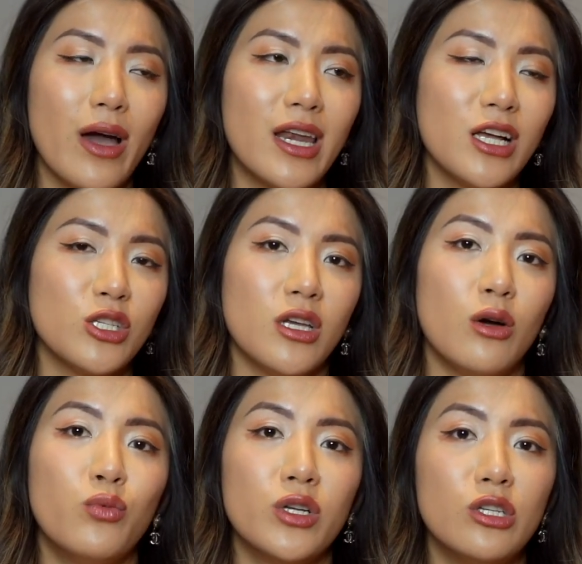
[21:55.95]
And actually
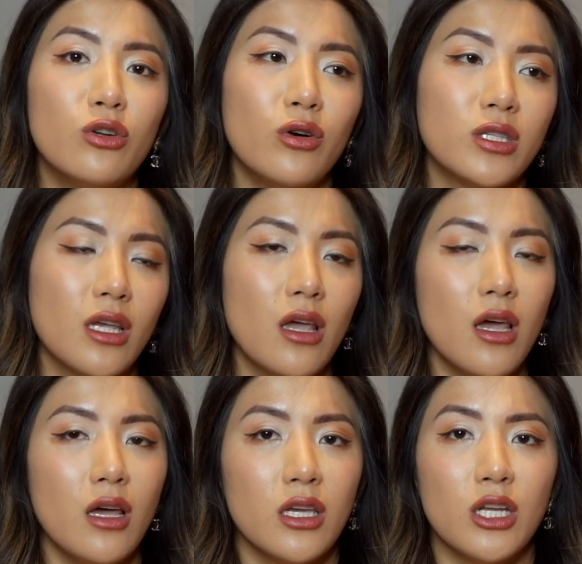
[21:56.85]
I would not
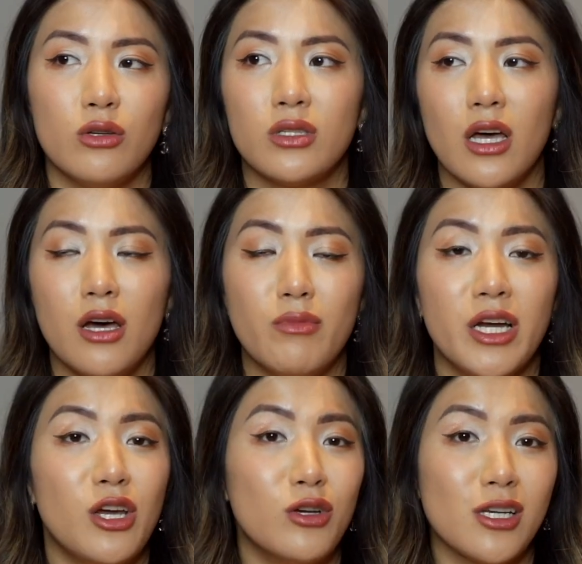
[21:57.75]
you know, turn my
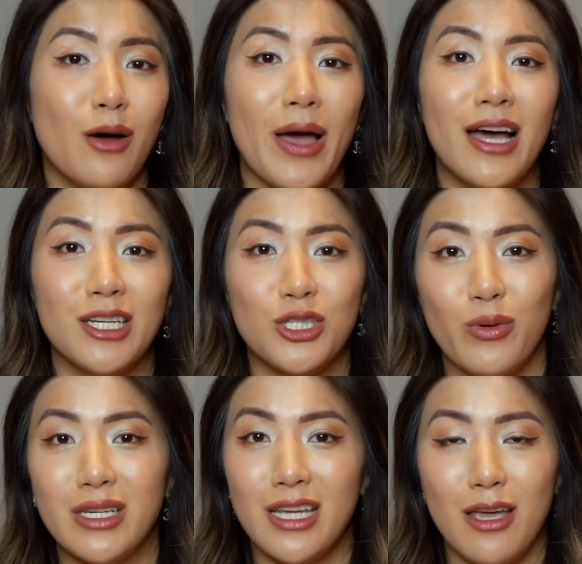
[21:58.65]
nose up, add a
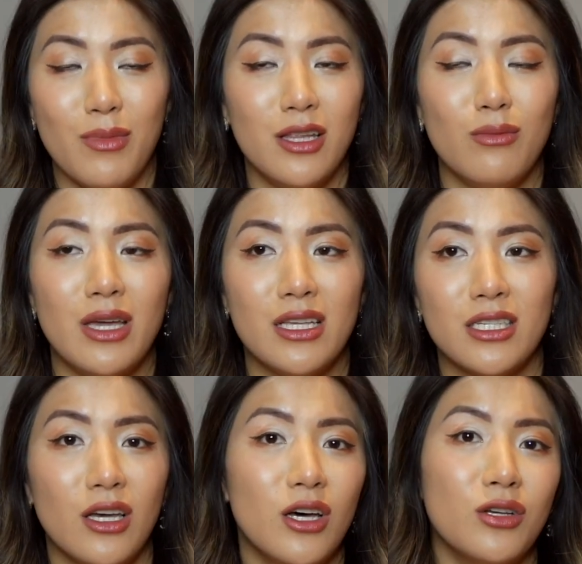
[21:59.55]
28
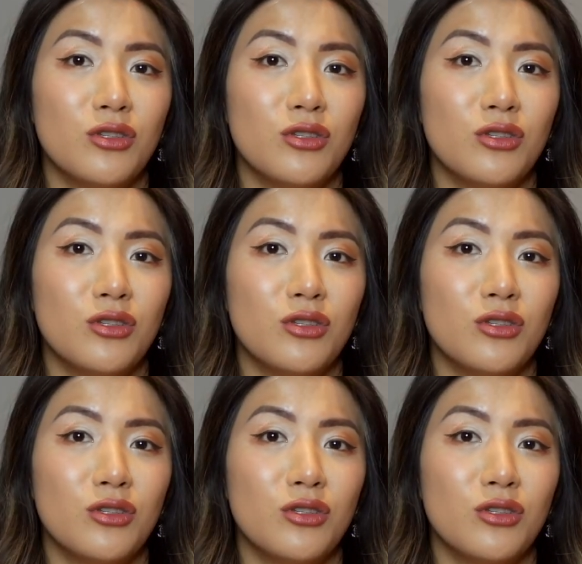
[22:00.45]
millimeter,